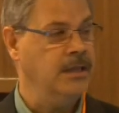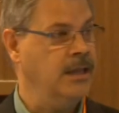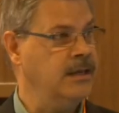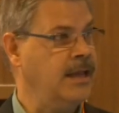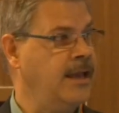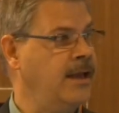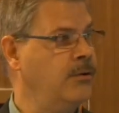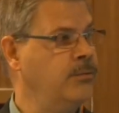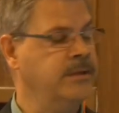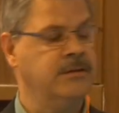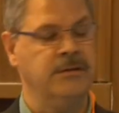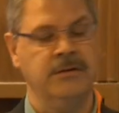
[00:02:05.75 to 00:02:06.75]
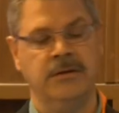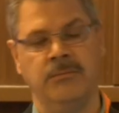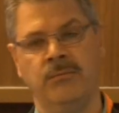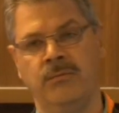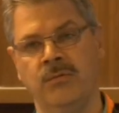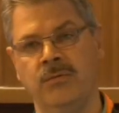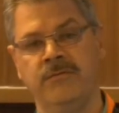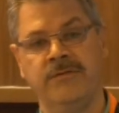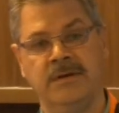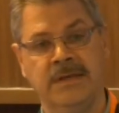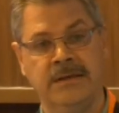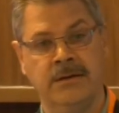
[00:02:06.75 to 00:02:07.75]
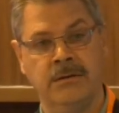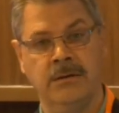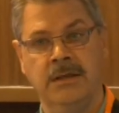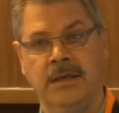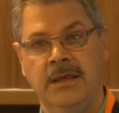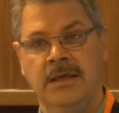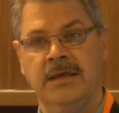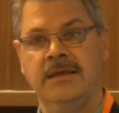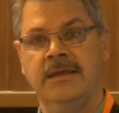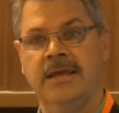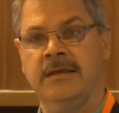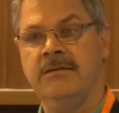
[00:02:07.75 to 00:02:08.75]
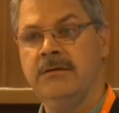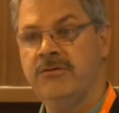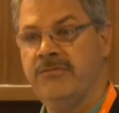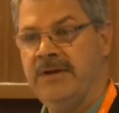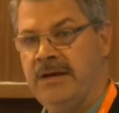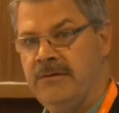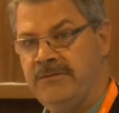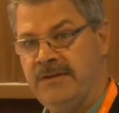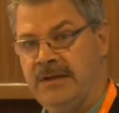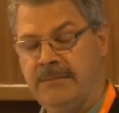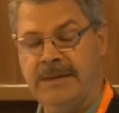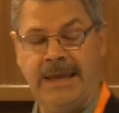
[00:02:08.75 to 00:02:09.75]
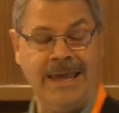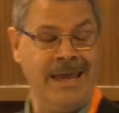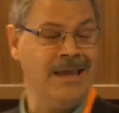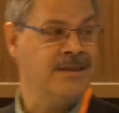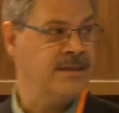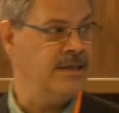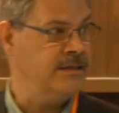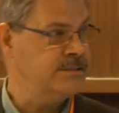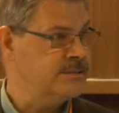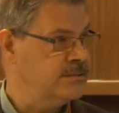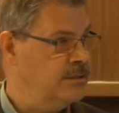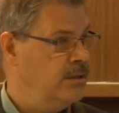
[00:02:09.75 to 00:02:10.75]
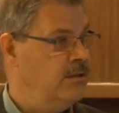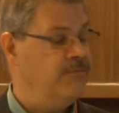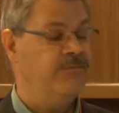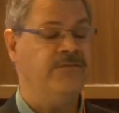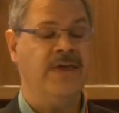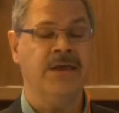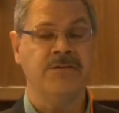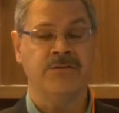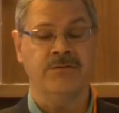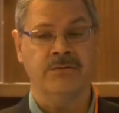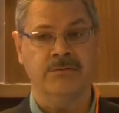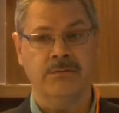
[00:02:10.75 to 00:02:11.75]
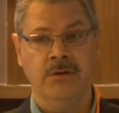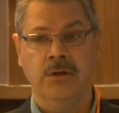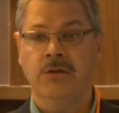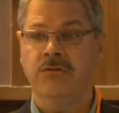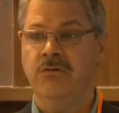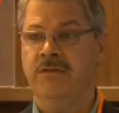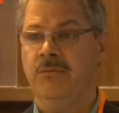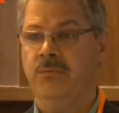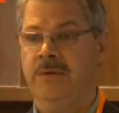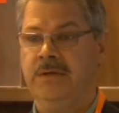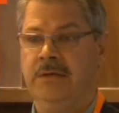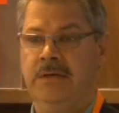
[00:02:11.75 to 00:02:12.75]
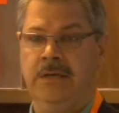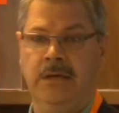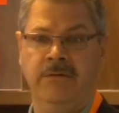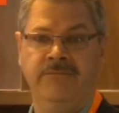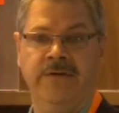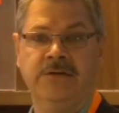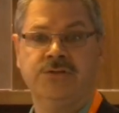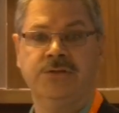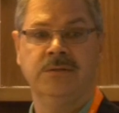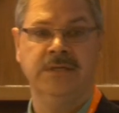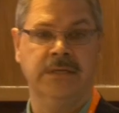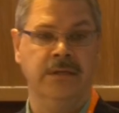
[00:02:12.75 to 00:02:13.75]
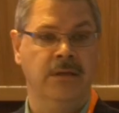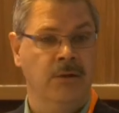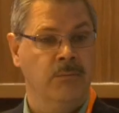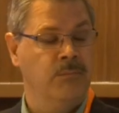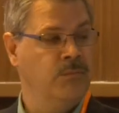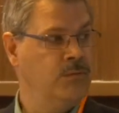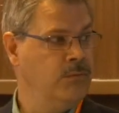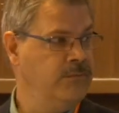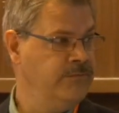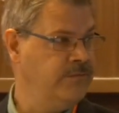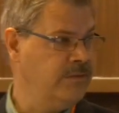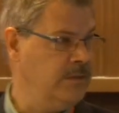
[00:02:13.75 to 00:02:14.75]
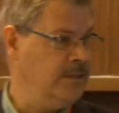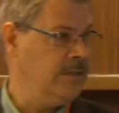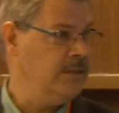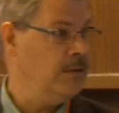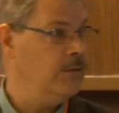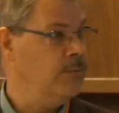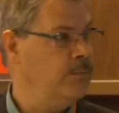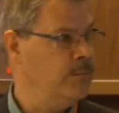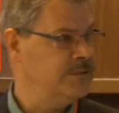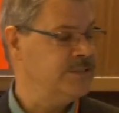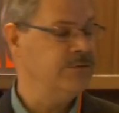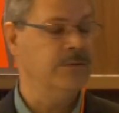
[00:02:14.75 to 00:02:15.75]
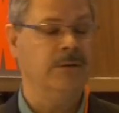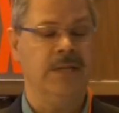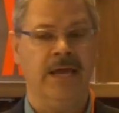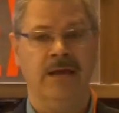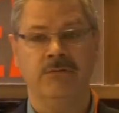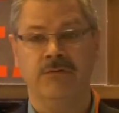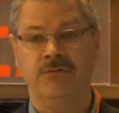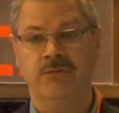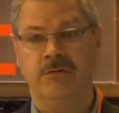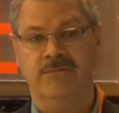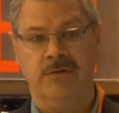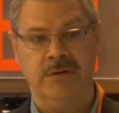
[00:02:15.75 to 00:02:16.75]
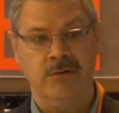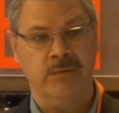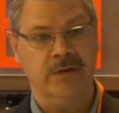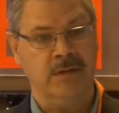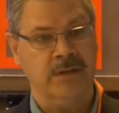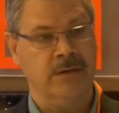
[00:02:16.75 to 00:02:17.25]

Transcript: and how we could move the needle and get the creative team the assets faster so that we can eventually move the material out the door very quickly.